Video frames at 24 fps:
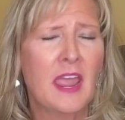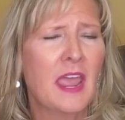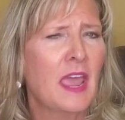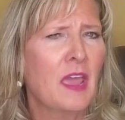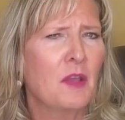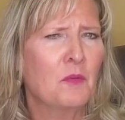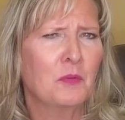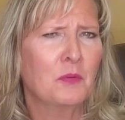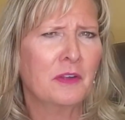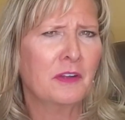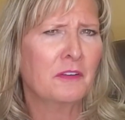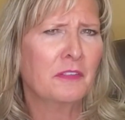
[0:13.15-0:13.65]
And
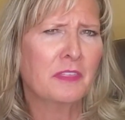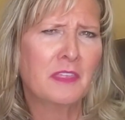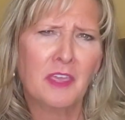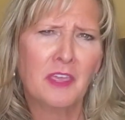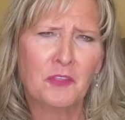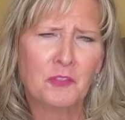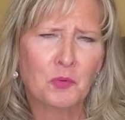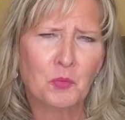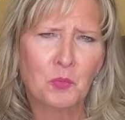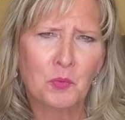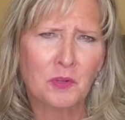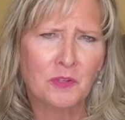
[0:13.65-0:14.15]
what are the
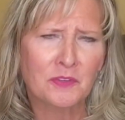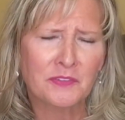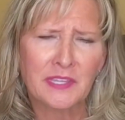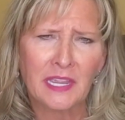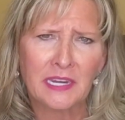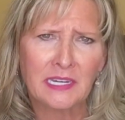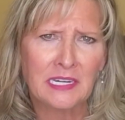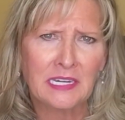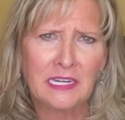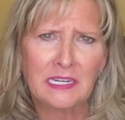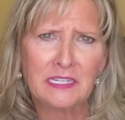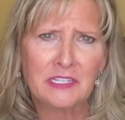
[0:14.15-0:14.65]
other rules
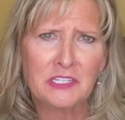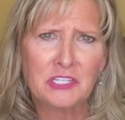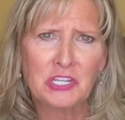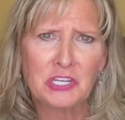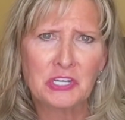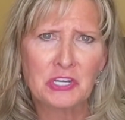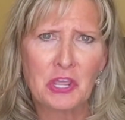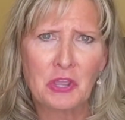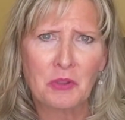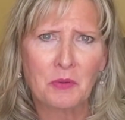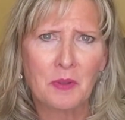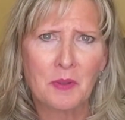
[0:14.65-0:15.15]
I need to
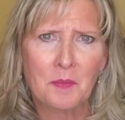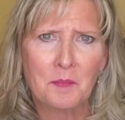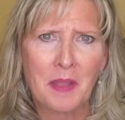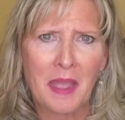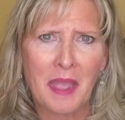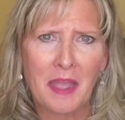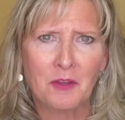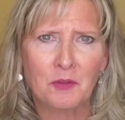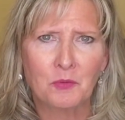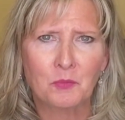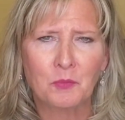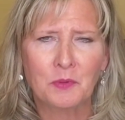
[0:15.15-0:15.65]
know
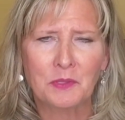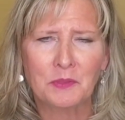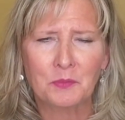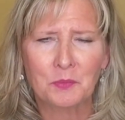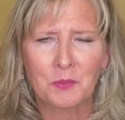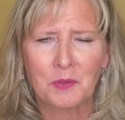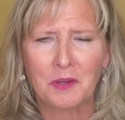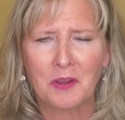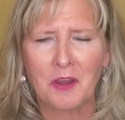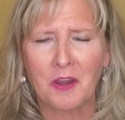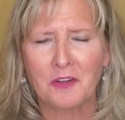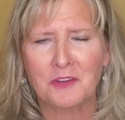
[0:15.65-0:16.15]
about with
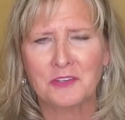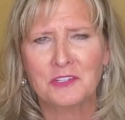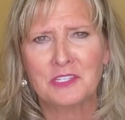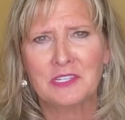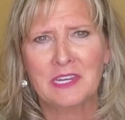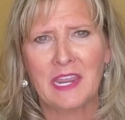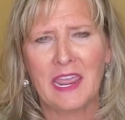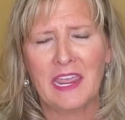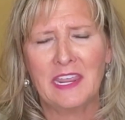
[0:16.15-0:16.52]
regards to